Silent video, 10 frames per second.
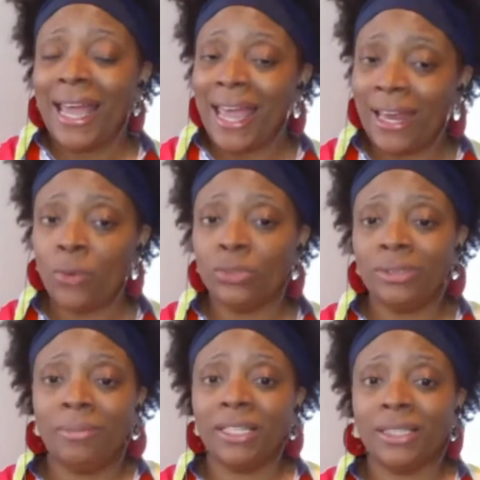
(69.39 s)
and
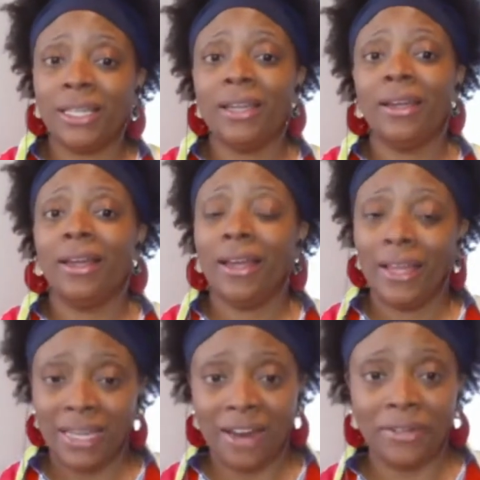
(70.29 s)
ultimately
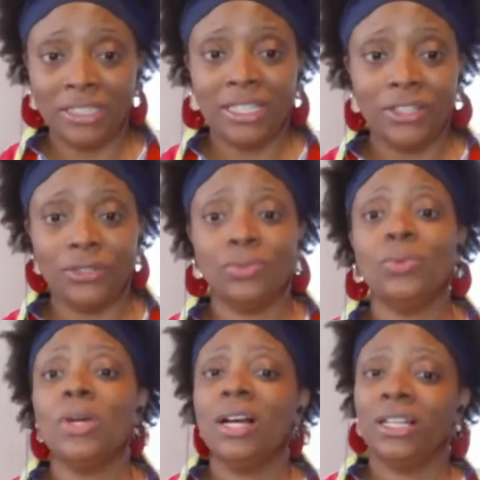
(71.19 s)
guarantee you
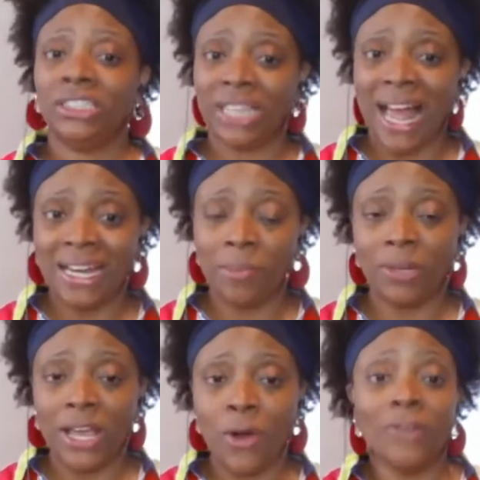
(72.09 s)
a shot in the
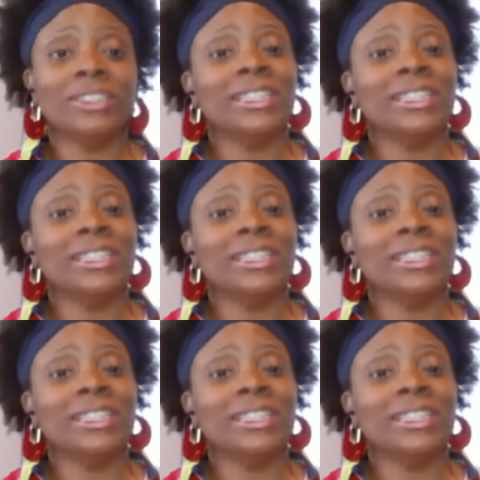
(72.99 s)
playoffs